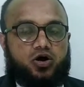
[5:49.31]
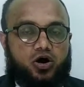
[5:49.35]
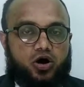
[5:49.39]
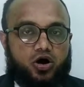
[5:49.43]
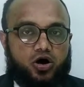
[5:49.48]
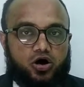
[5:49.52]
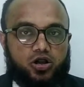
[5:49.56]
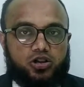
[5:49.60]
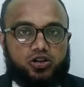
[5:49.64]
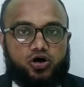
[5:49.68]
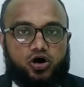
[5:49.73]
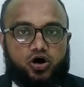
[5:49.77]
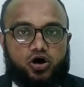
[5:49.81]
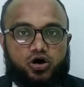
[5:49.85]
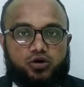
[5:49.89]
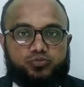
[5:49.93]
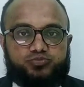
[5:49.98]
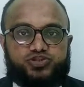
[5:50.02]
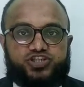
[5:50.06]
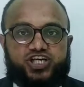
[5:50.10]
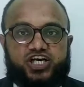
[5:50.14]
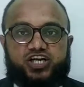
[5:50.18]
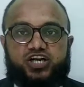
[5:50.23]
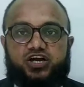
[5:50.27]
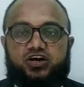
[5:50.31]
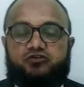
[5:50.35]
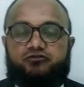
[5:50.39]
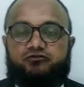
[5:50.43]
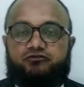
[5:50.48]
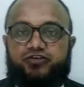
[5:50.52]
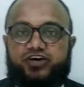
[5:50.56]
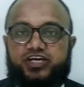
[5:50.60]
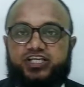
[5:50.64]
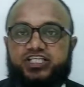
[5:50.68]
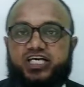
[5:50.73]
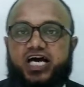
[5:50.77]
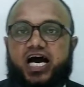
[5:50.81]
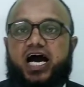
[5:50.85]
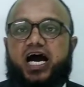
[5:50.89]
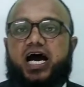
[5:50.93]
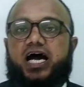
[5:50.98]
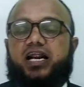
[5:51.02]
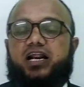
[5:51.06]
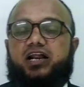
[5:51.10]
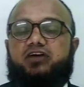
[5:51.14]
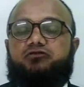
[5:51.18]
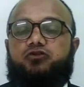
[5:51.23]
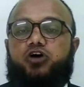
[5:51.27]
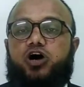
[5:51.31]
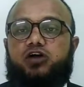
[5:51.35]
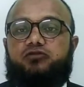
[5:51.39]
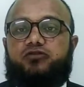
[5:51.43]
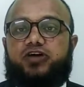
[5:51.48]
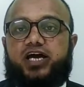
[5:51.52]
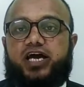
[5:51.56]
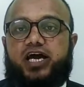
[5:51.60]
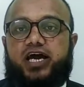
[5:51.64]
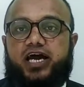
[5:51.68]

all the objects which are revolving